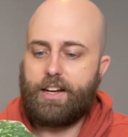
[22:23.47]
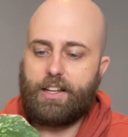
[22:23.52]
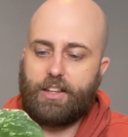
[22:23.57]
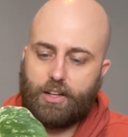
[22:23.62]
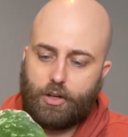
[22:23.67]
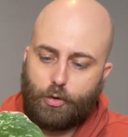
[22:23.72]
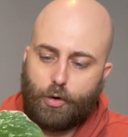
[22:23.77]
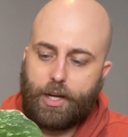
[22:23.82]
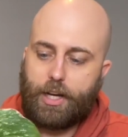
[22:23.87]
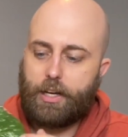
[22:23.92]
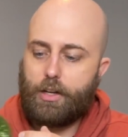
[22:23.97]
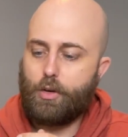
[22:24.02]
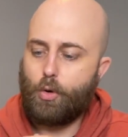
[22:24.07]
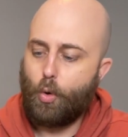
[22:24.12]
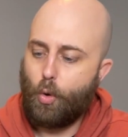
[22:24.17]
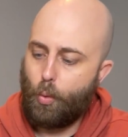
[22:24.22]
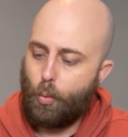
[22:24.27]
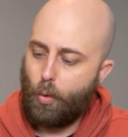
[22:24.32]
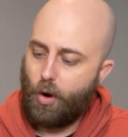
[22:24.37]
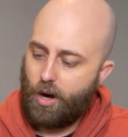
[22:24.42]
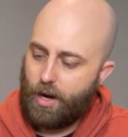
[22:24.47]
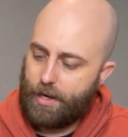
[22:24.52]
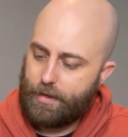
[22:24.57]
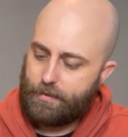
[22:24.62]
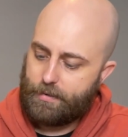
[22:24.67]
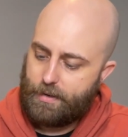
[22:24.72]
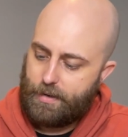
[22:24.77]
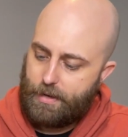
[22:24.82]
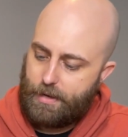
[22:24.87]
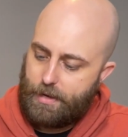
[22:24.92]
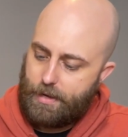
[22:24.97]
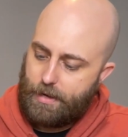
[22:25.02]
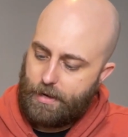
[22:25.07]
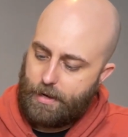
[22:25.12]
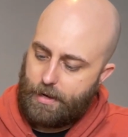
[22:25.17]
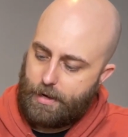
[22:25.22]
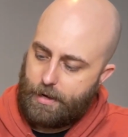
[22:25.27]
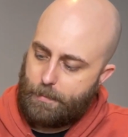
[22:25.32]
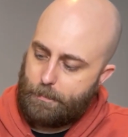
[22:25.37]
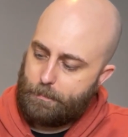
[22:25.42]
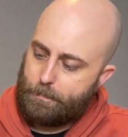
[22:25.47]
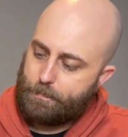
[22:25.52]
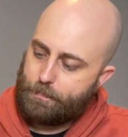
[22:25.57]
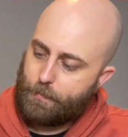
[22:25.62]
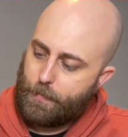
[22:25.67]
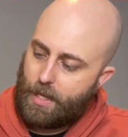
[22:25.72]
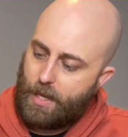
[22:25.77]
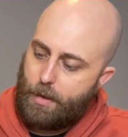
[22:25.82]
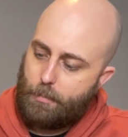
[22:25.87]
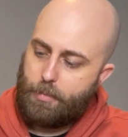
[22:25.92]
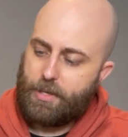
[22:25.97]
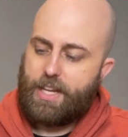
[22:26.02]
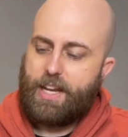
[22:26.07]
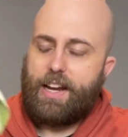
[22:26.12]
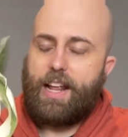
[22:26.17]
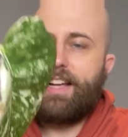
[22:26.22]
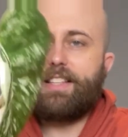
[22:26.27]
Either green or white. But yeah, it